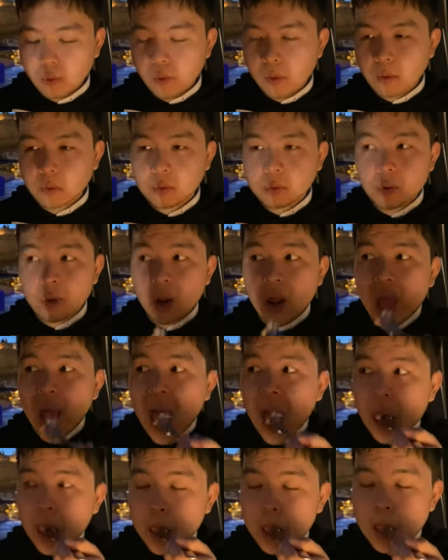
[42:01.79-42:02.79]
their kids
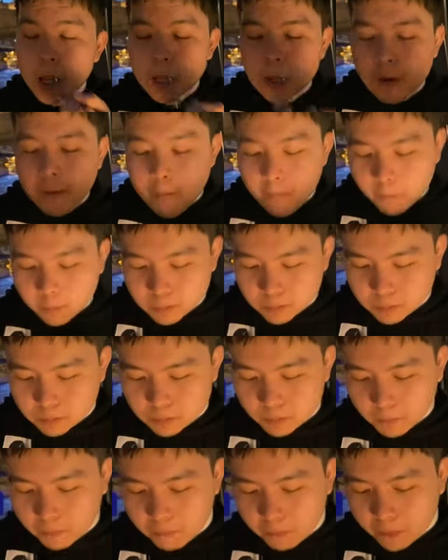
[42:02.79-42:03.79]
to their
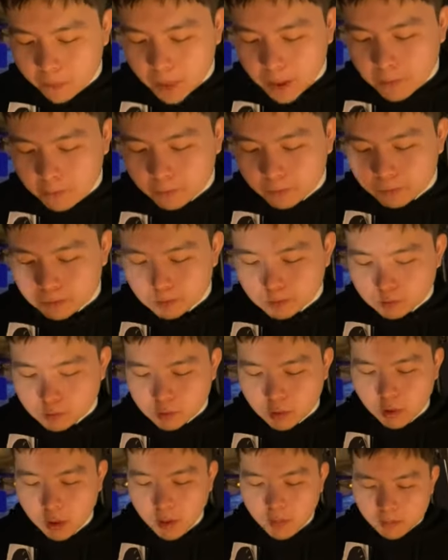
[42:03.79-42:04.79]
grandparents to
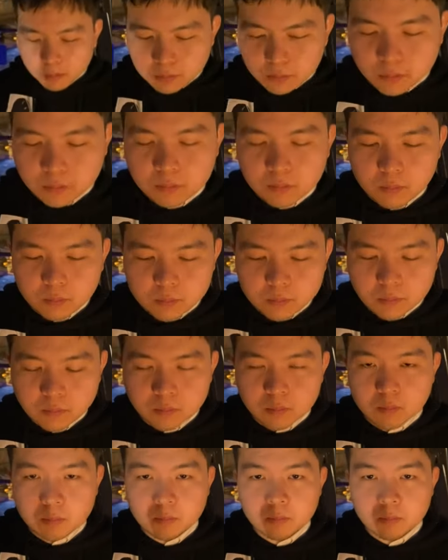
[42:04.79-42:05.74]
visit us in Paris.